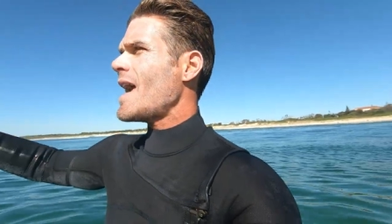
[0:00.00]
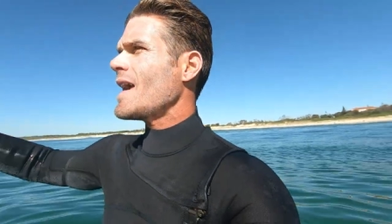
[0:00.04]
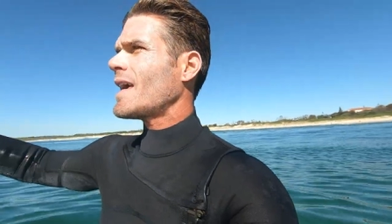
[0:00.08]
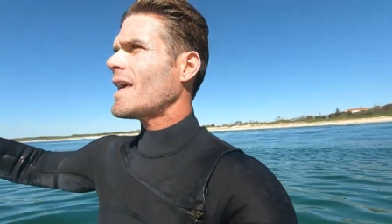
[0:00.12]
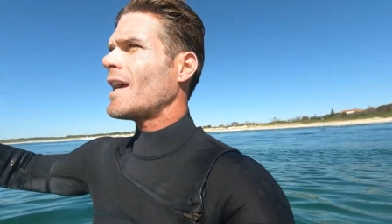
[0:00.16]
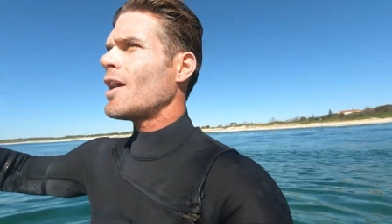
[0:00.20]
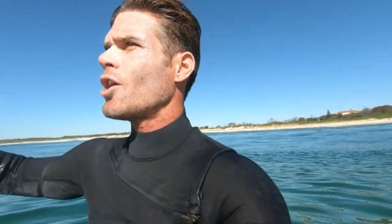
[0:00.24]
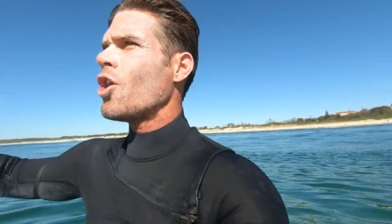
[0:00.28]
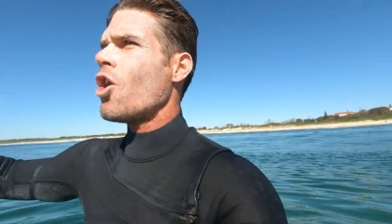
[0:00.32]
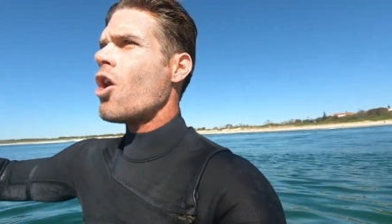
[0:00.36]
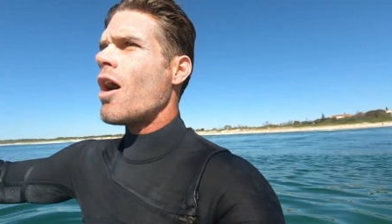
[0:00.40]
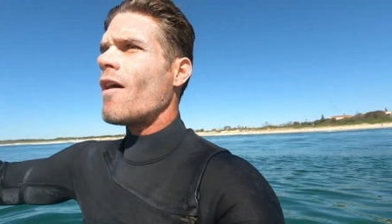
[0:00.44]

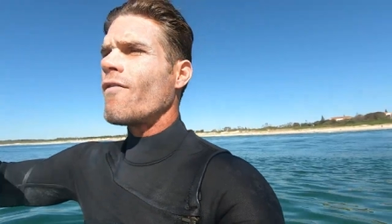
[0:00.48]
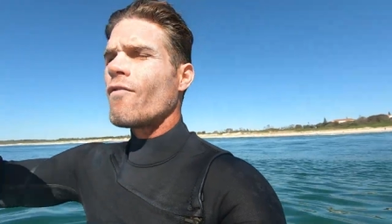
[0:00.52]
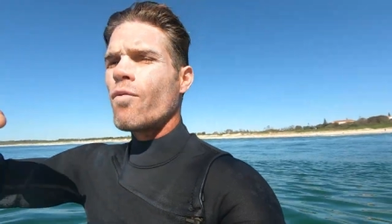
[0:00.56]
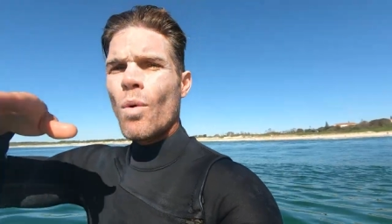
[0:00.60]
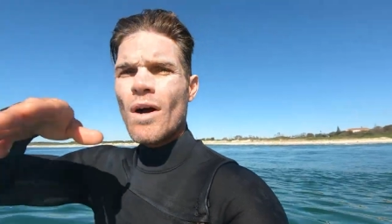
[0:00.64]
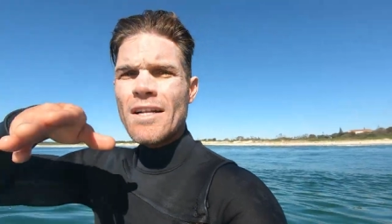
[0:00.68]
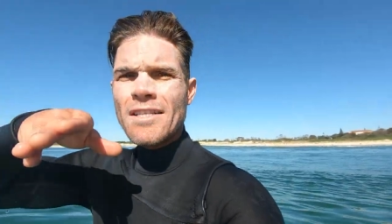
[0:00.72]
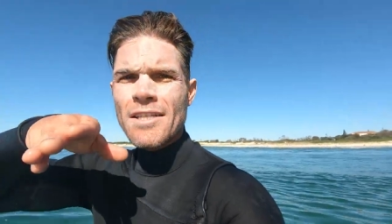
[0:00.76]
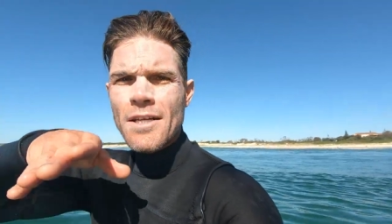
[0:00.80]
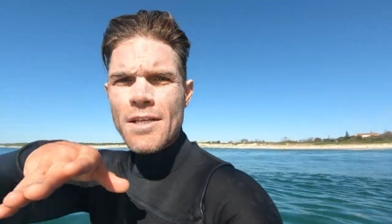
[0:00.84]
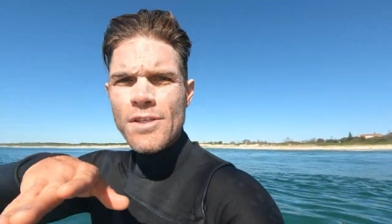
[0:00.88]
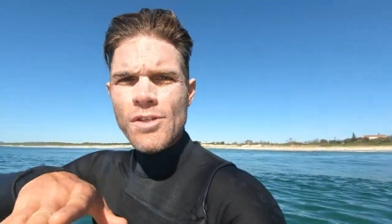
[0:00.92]
taking off?
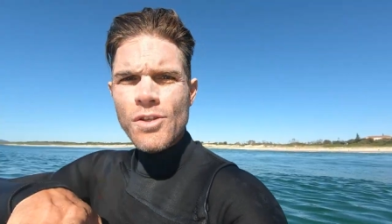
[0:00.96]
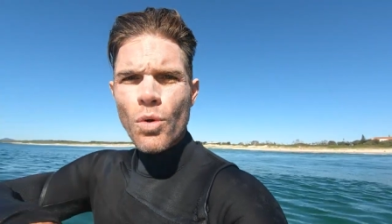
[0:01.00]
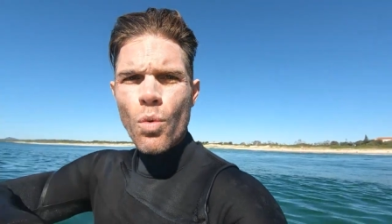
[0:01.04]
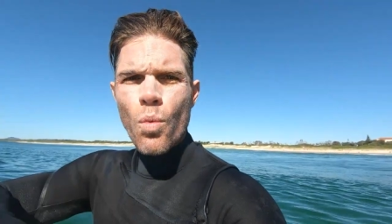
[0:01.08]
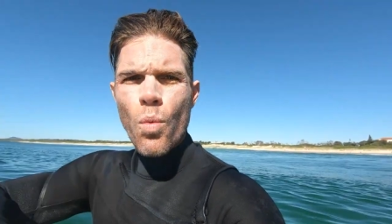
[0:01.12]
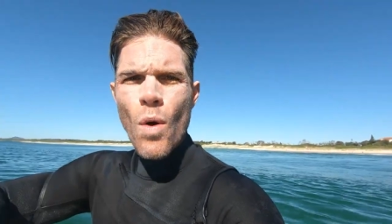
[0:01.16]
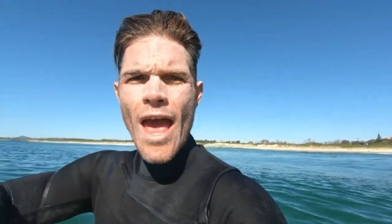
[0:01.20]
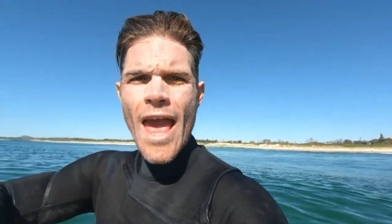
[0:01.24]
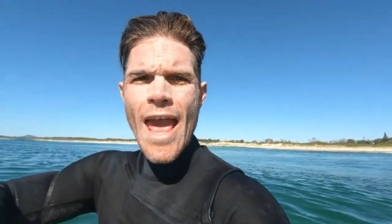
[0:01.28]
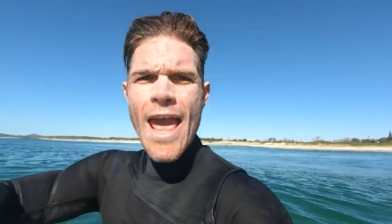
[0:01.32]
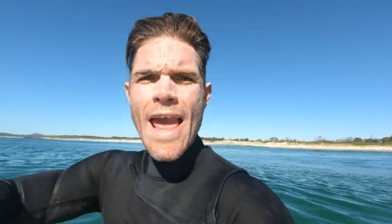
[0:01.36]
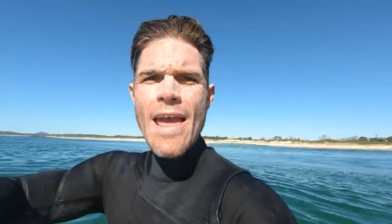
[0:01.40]
What does the
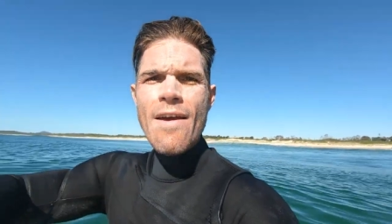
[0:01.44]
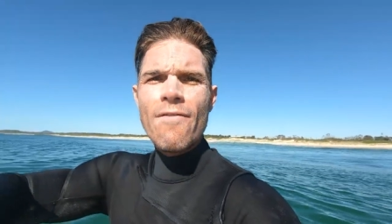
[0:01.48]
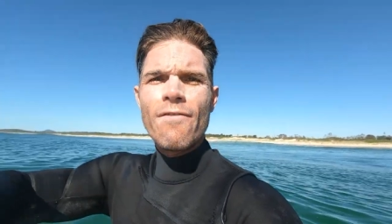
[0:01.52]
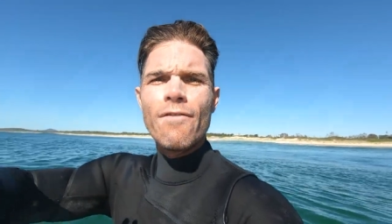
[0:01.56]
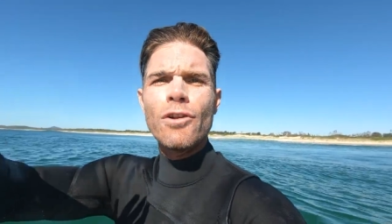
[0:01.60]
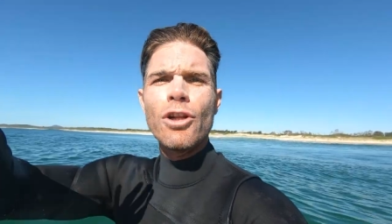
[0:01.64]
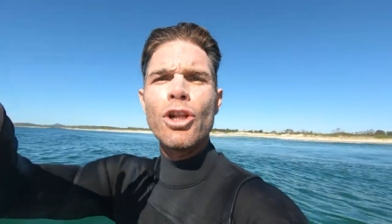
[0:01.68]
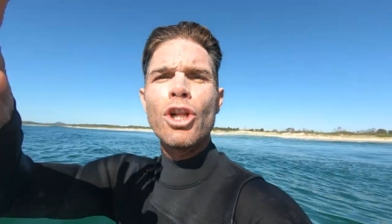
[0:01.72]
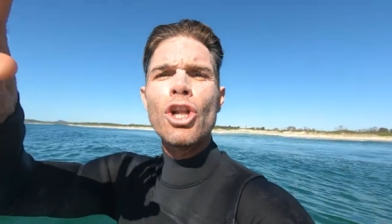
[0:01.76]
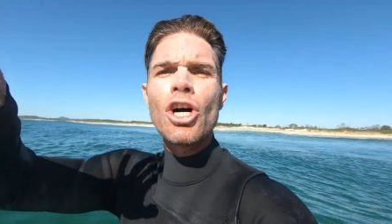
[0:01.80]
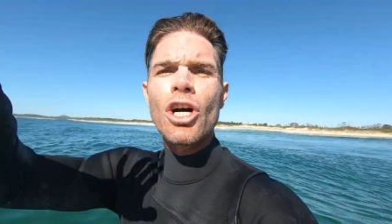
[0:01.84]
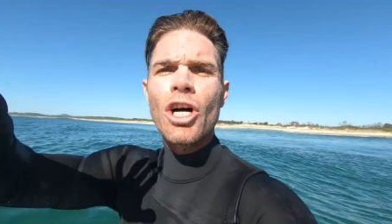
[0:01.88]
wave
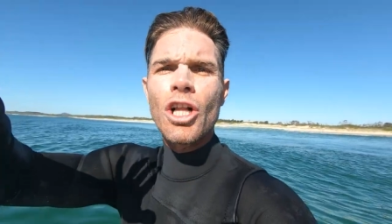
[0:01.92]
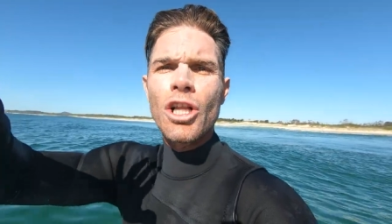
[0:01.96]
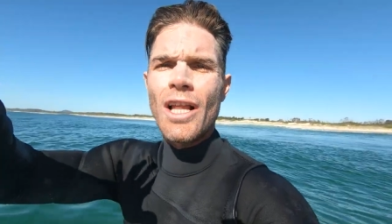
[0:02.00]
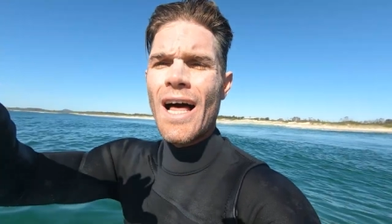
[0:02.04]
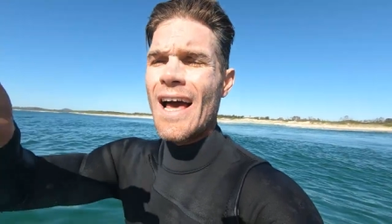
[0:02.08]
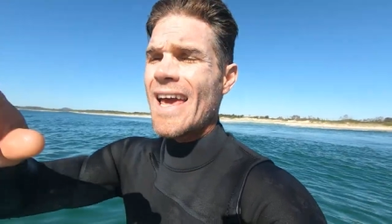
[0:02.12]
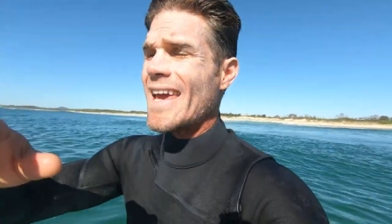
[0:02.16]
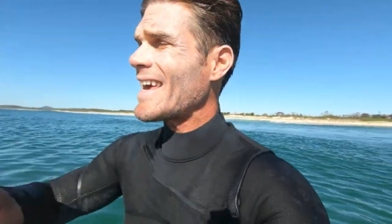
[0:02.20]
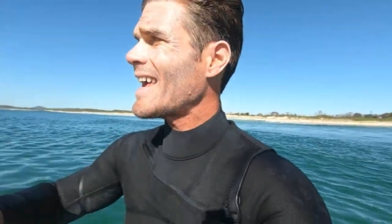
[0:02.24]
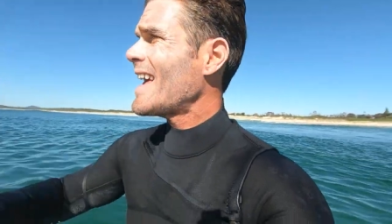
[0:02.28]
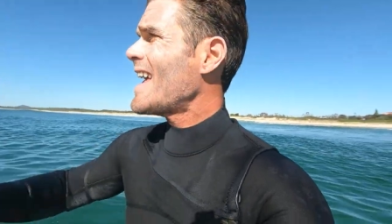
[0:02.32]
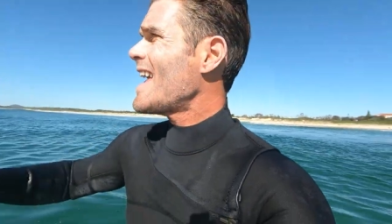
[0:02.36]
look
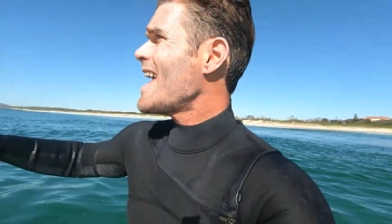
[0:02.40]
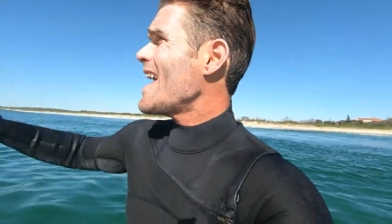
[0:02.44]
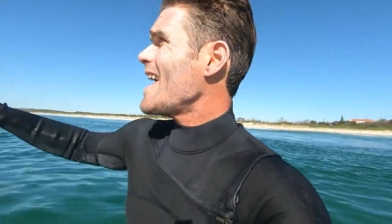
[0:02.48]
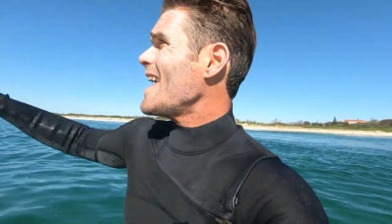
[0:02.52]
like?